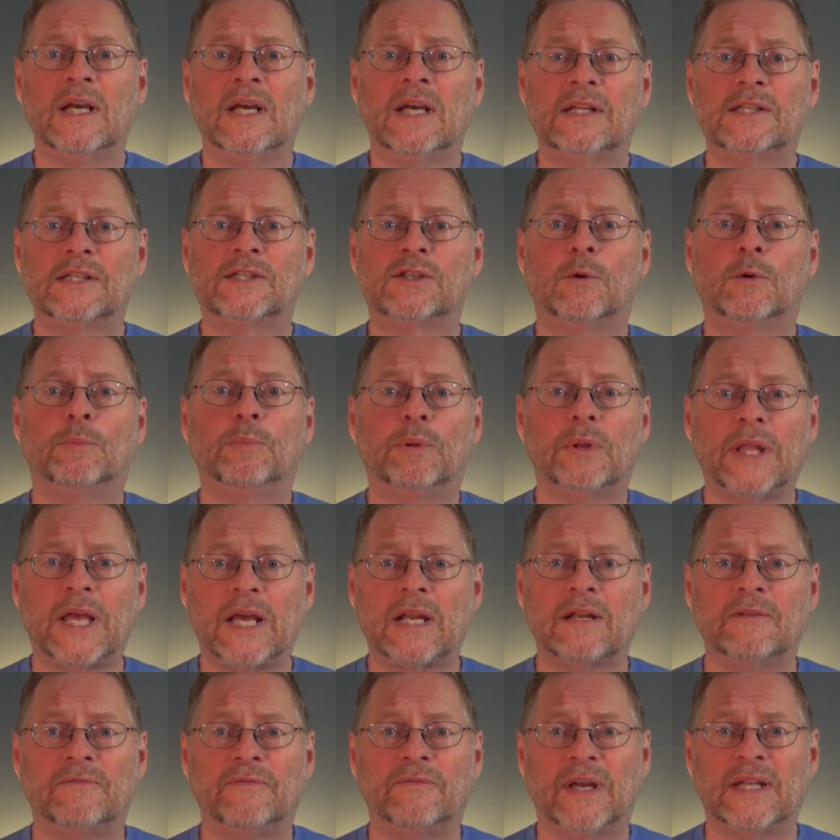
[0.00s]
and so
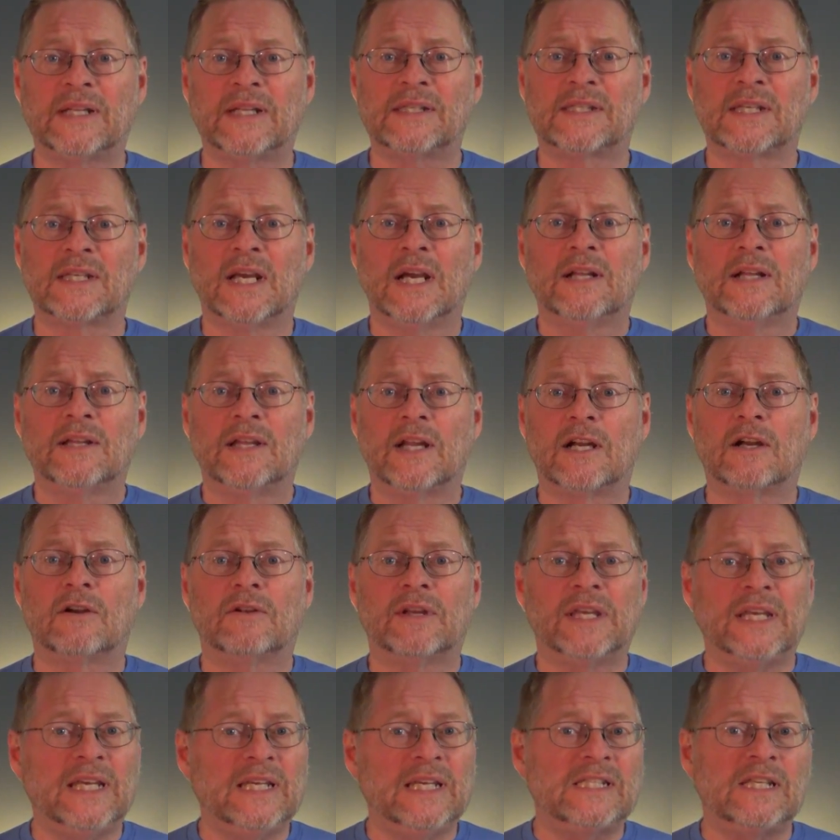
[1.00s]
plan events that are
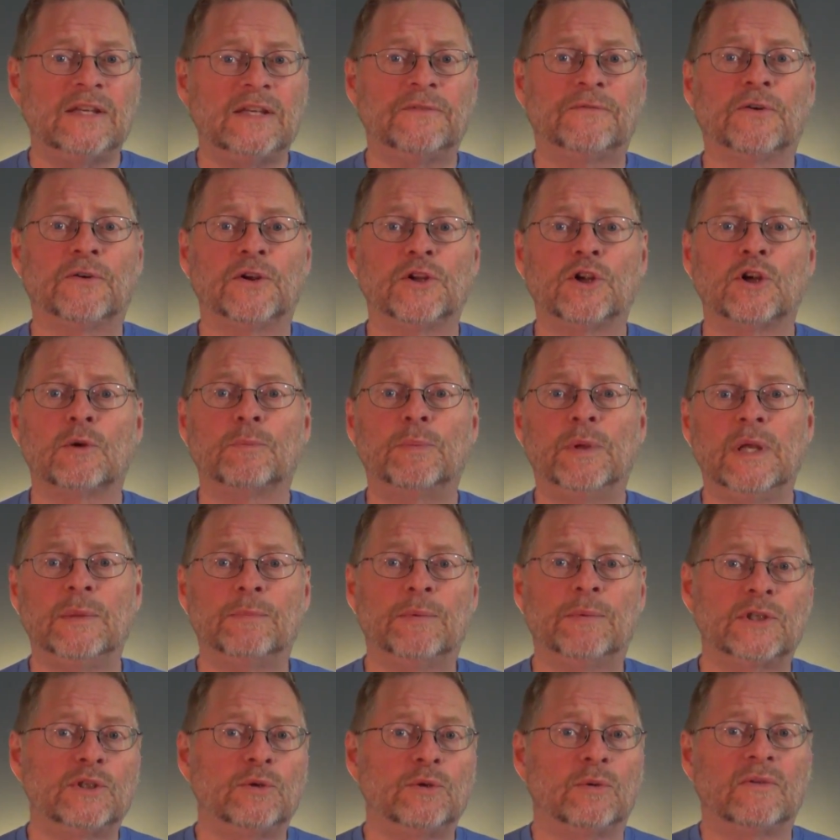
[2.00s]
easy for your
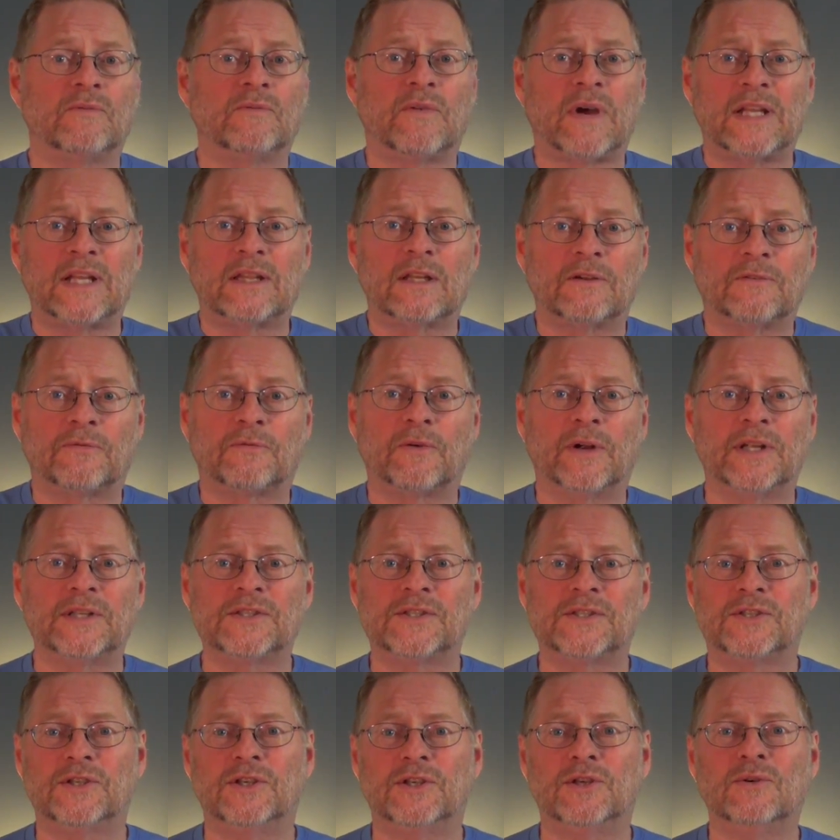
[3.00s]
people to invite their
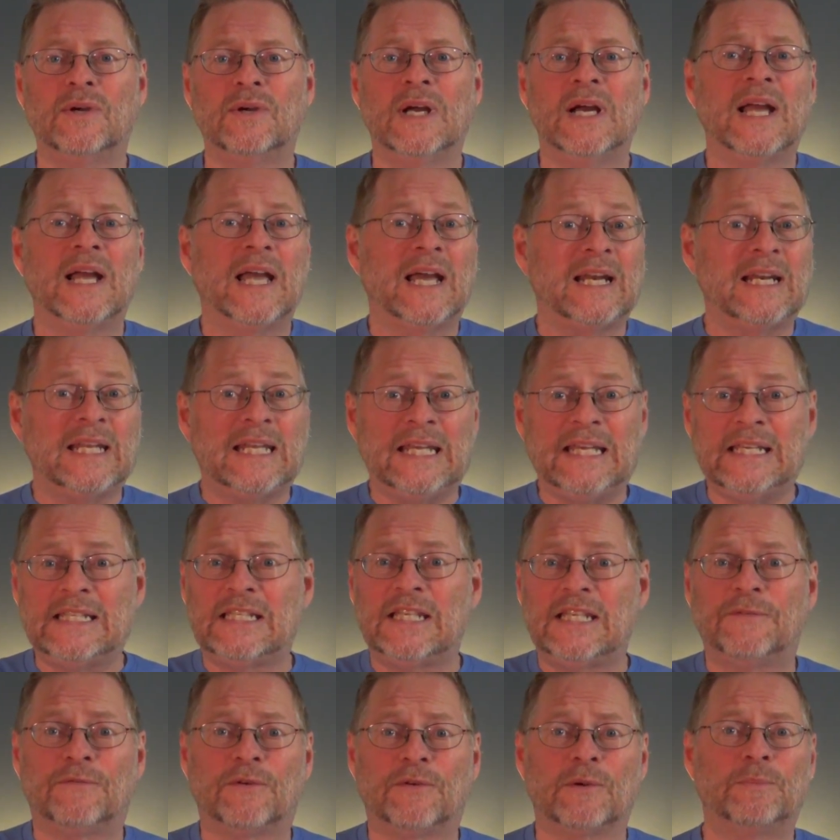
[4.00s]
friends to and
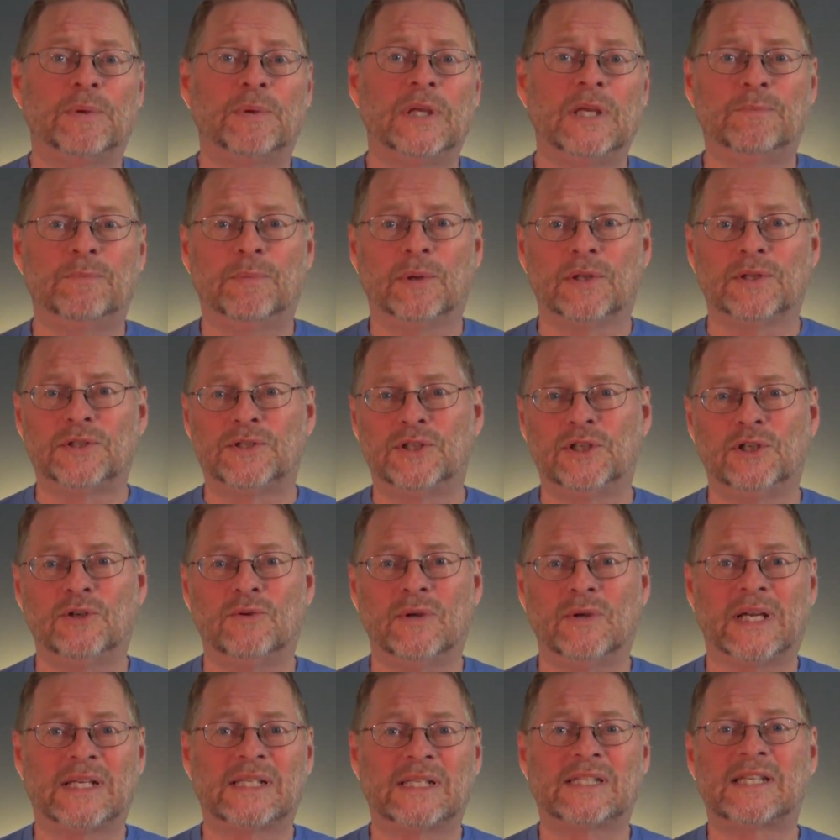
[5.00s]
easy for people
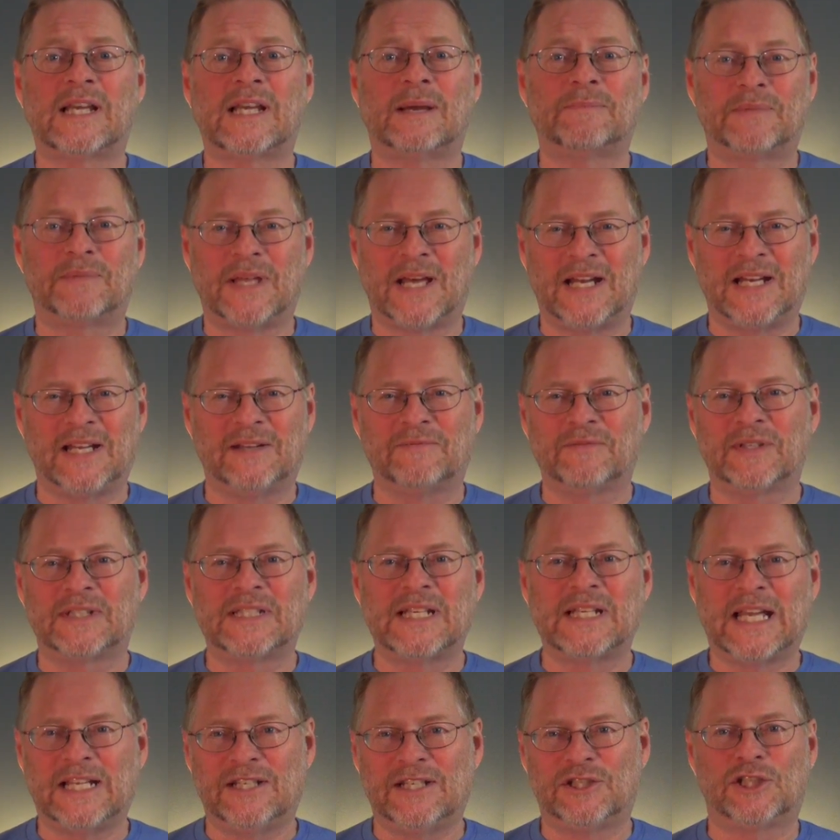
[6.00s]
to accept that that
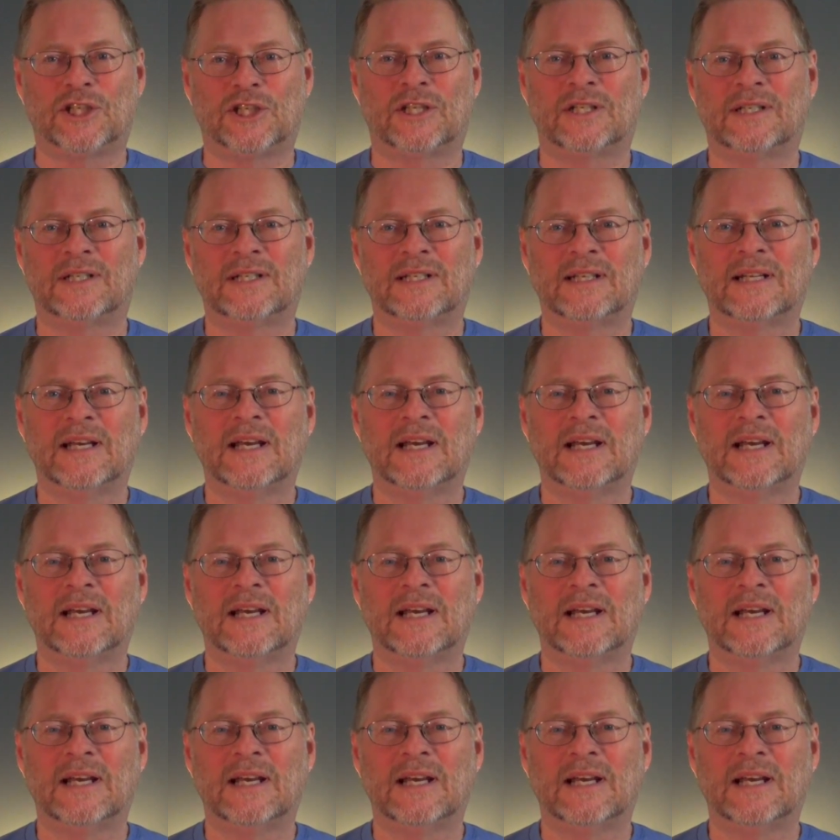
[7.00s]
invitation.